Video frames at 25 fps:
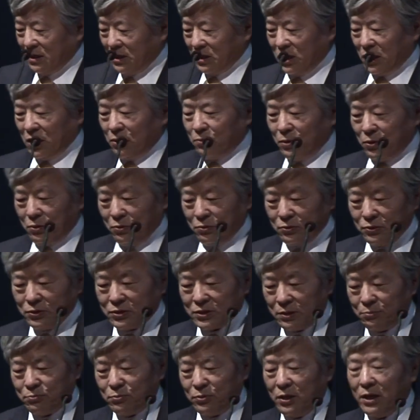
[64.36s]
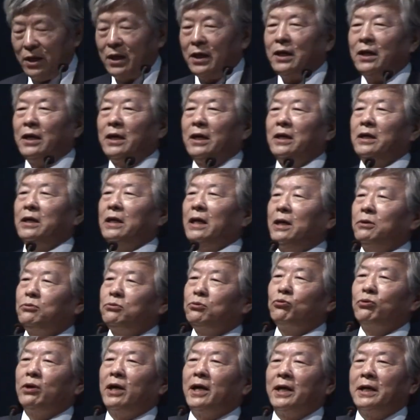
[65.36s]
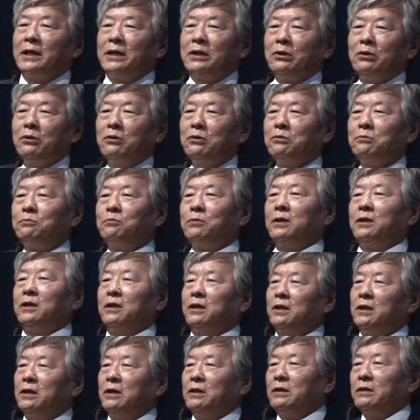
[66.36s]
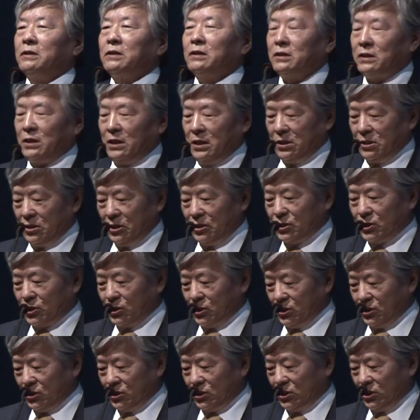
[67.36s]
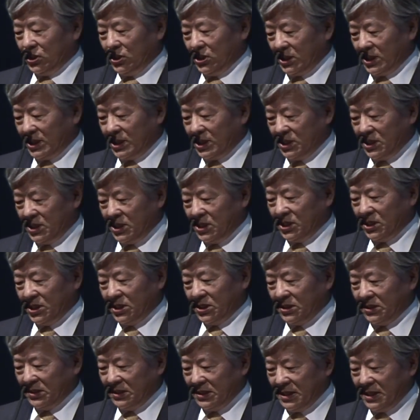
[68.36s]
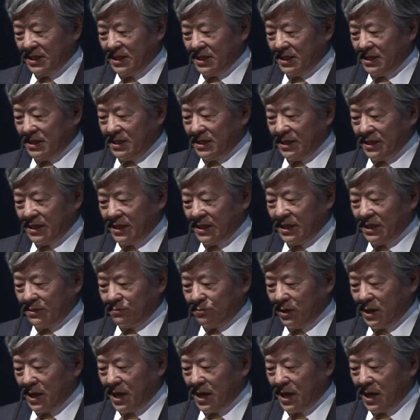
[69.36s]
give you some outline of the research career I have